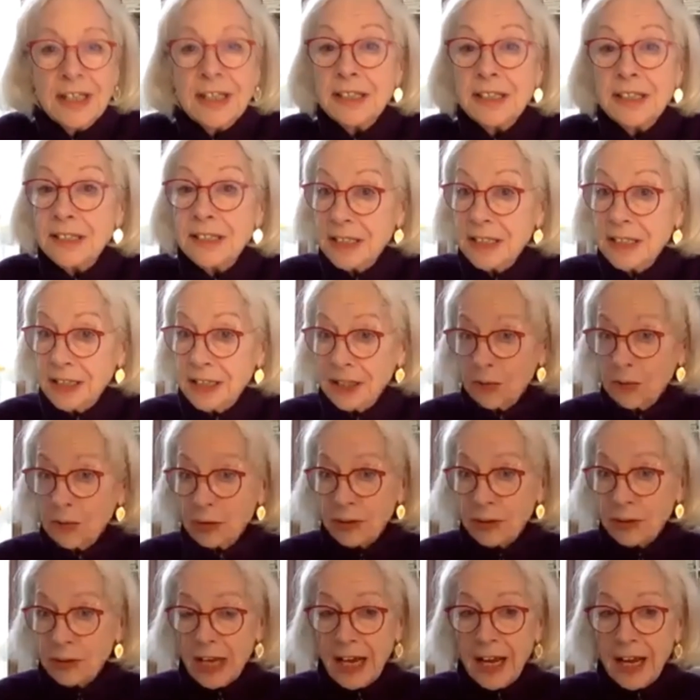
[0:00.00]
dealing
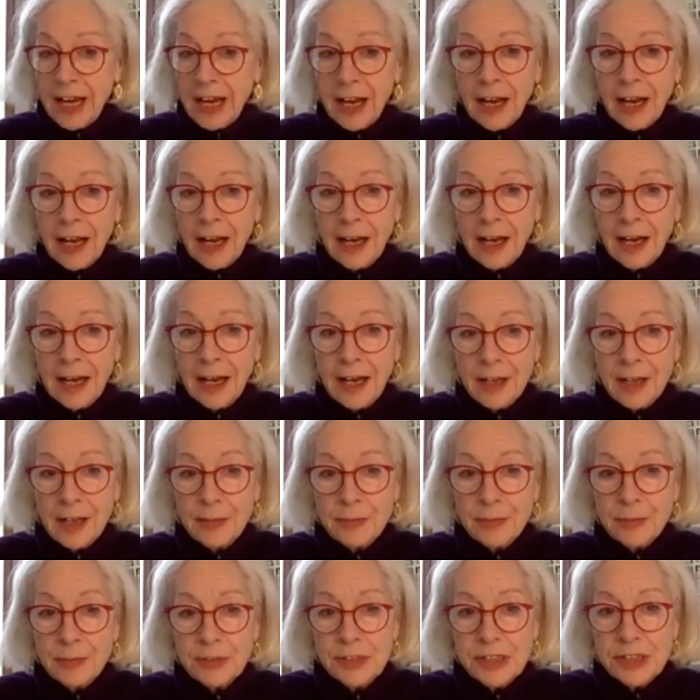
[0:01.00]
with anger and
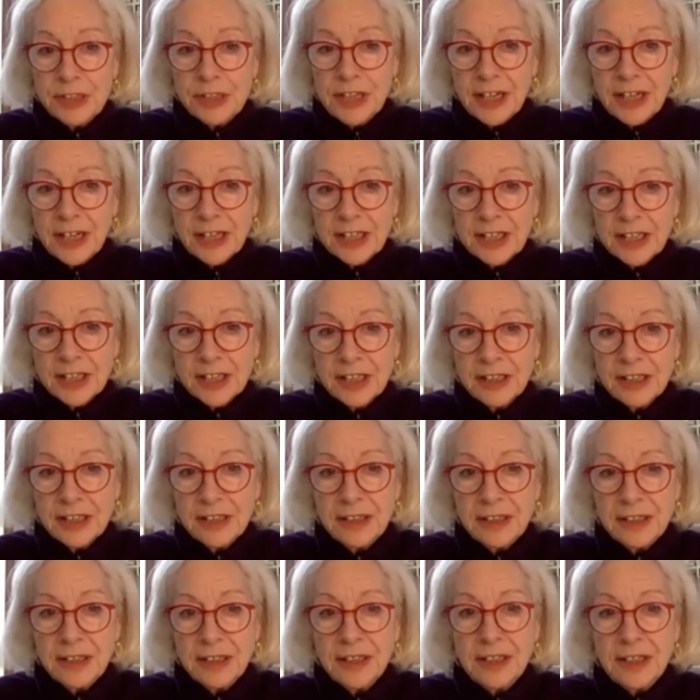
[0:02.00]

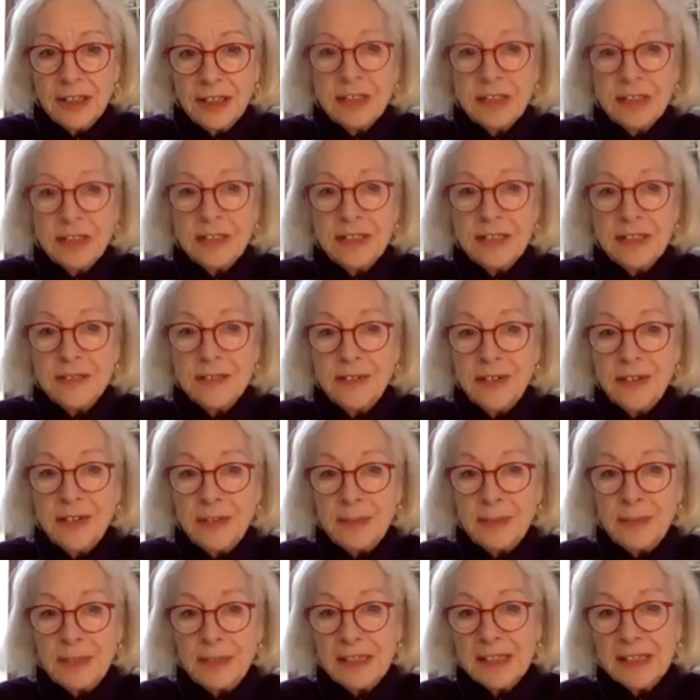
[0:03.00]
projection,
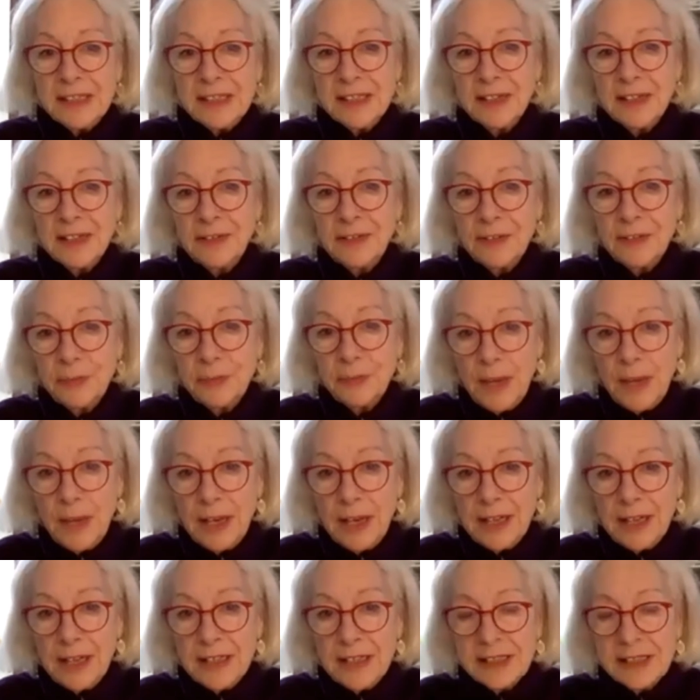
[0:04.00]
developing
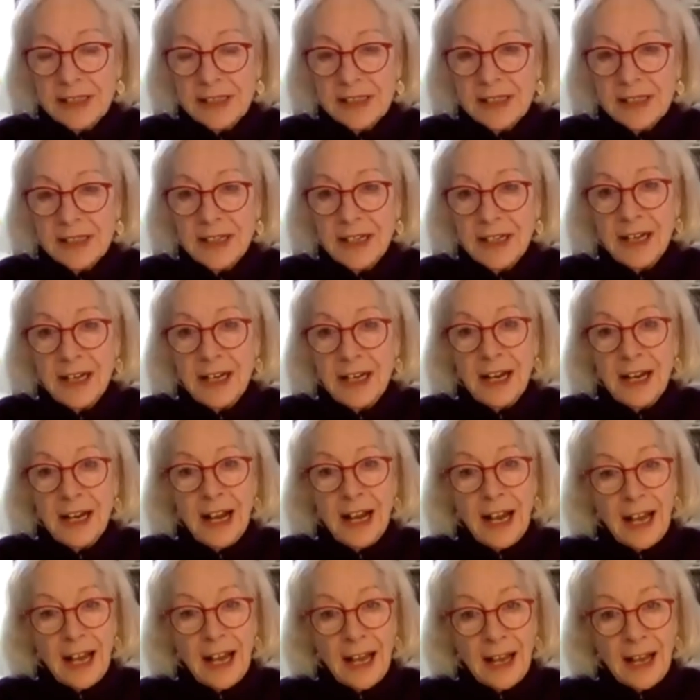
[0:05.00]
self-awareness,
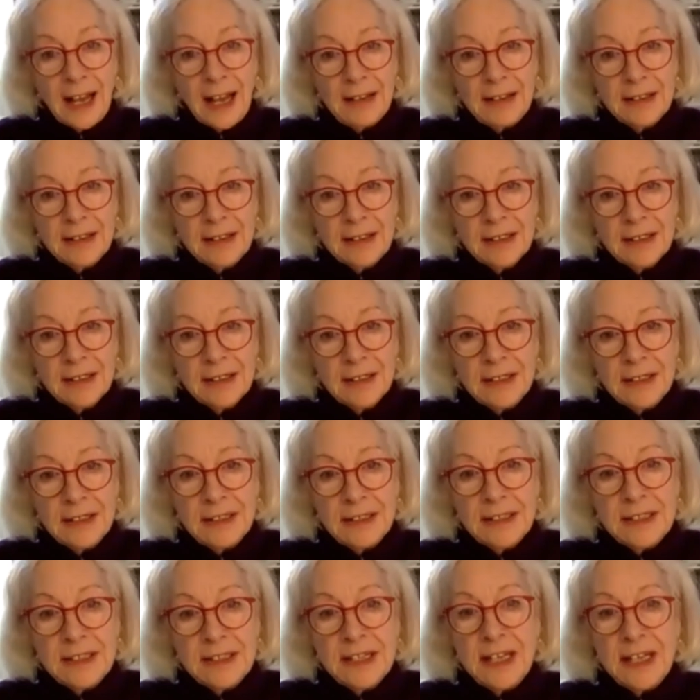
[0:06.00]
and
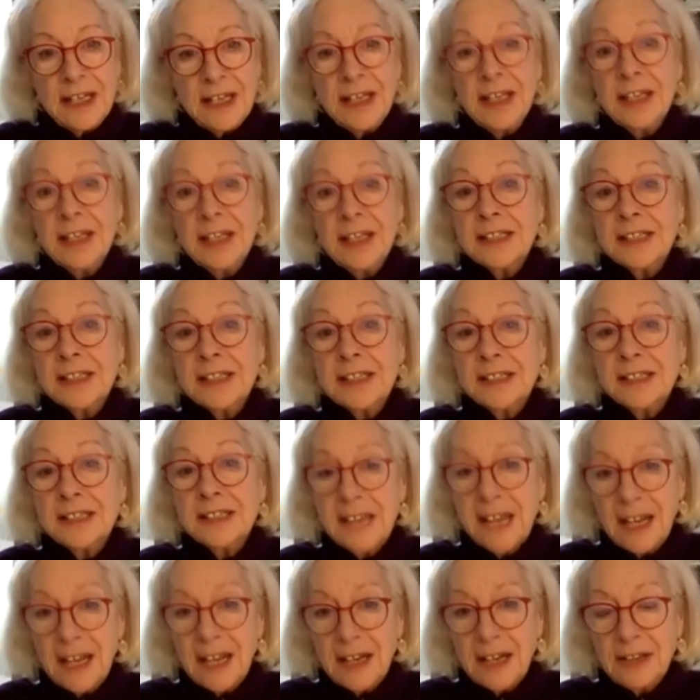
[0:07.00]
taking a
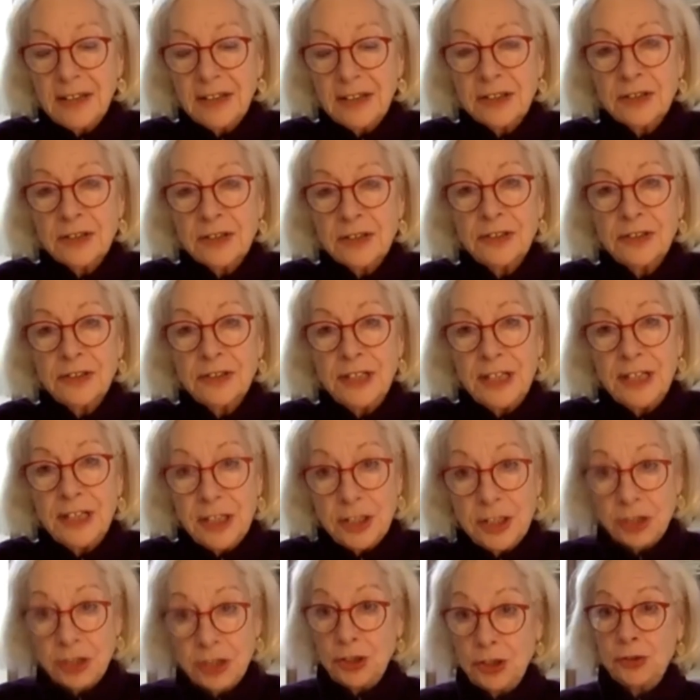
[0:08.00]
stand on the
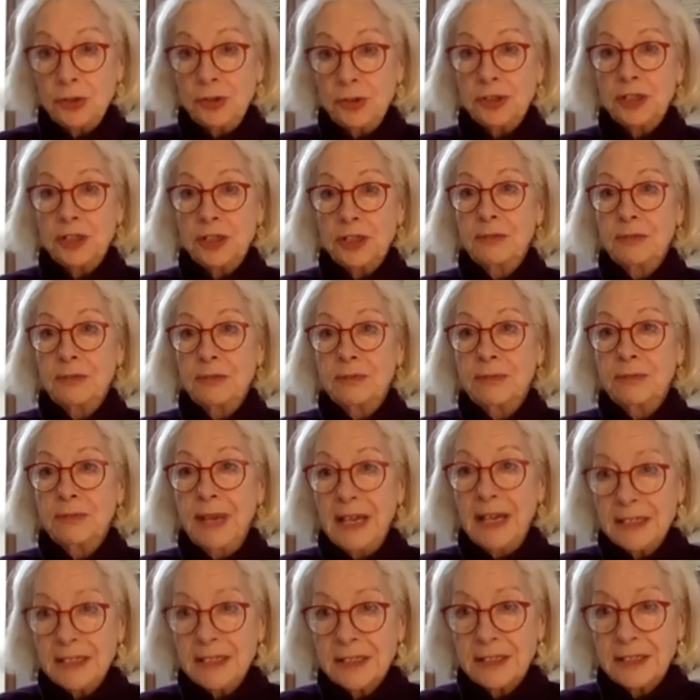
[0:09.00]
issues that
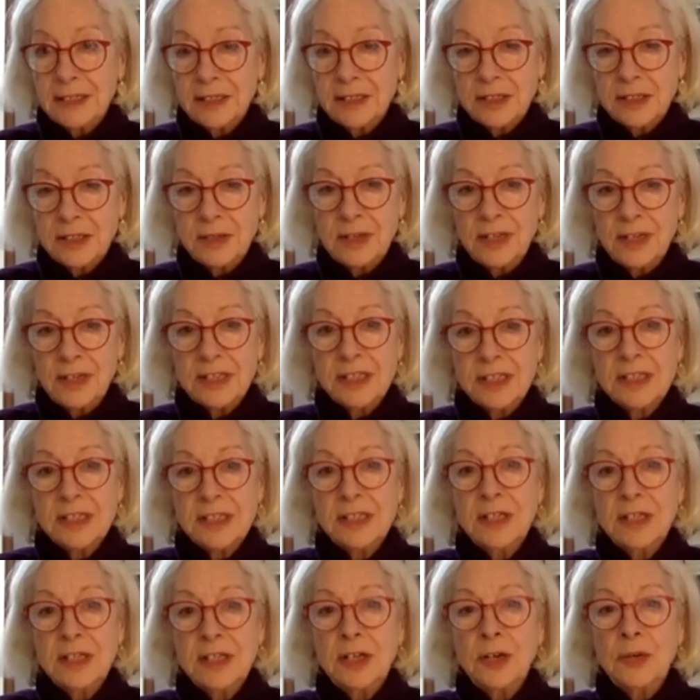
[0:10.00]
matter to us
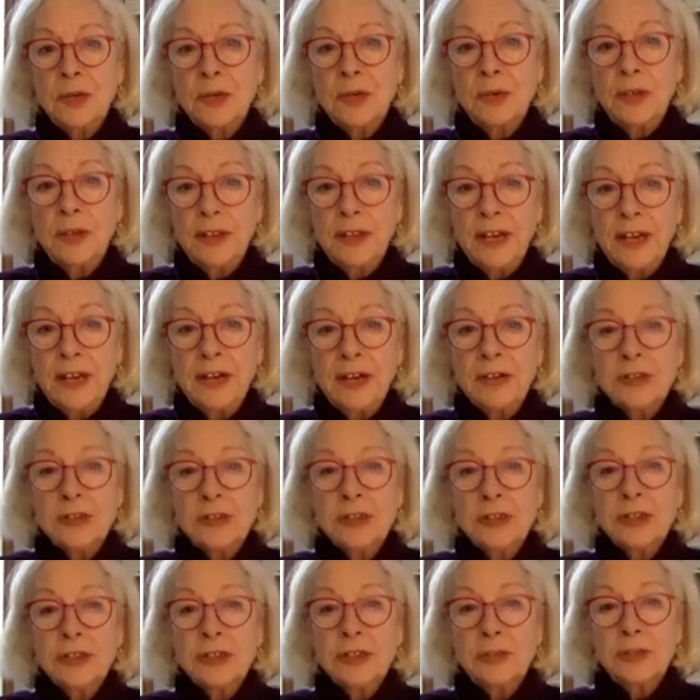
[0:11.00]
without
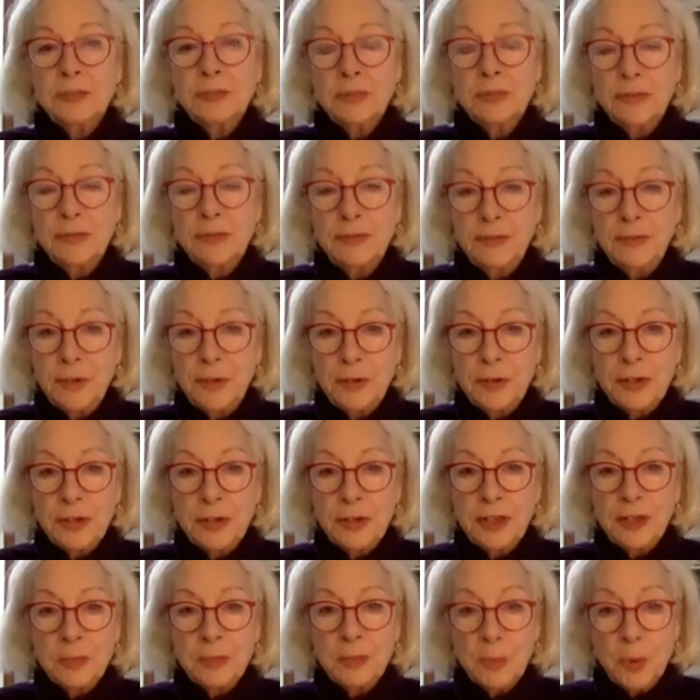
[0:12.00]

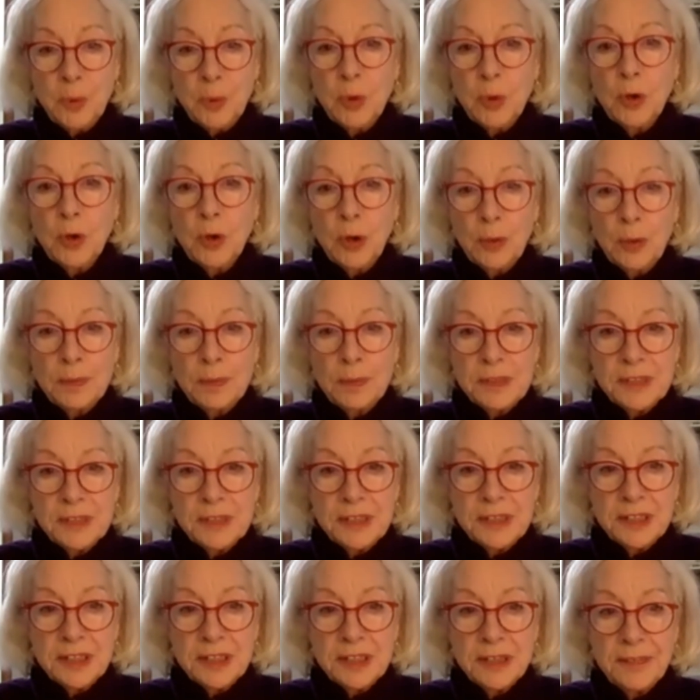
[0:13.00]
provoking more
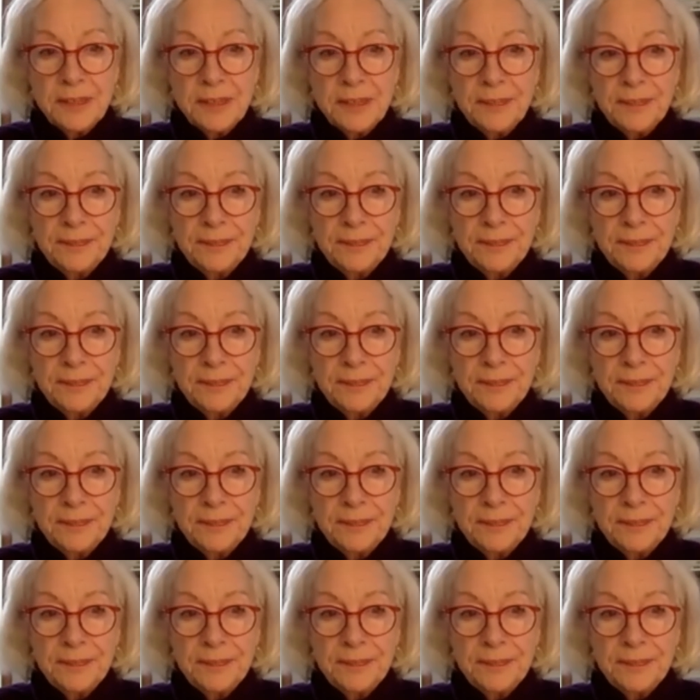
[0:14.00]
opposition.